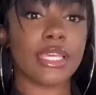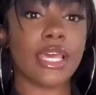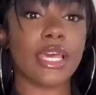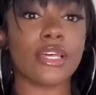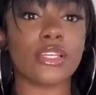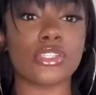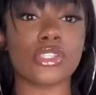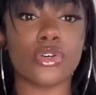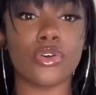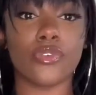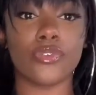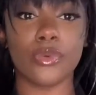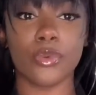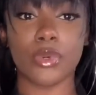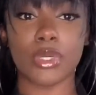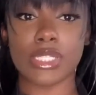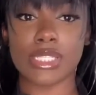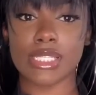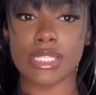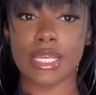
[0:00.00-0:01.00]
Yeah, so if you
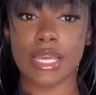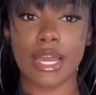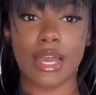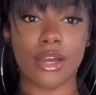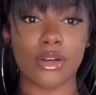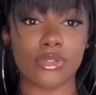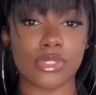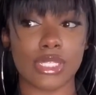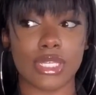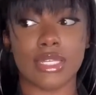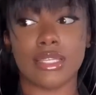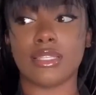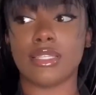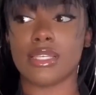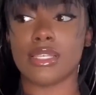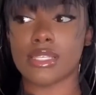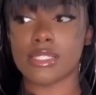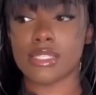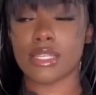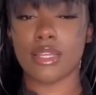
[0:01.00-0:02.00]
want to see how to get
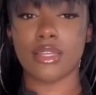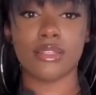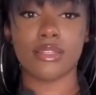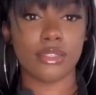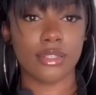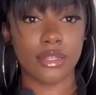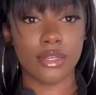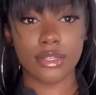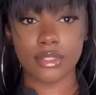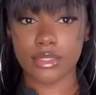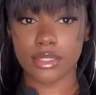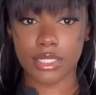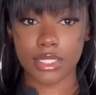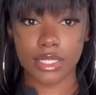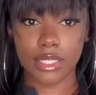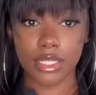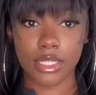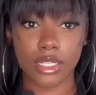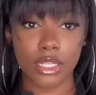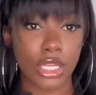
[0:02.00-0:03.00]
this look,
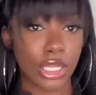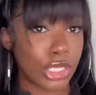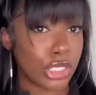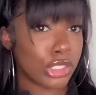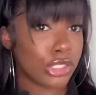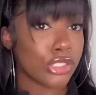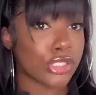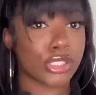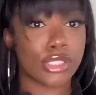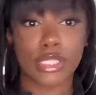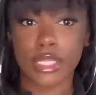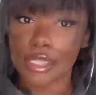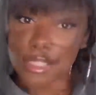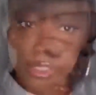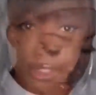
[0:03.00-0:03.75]
then stay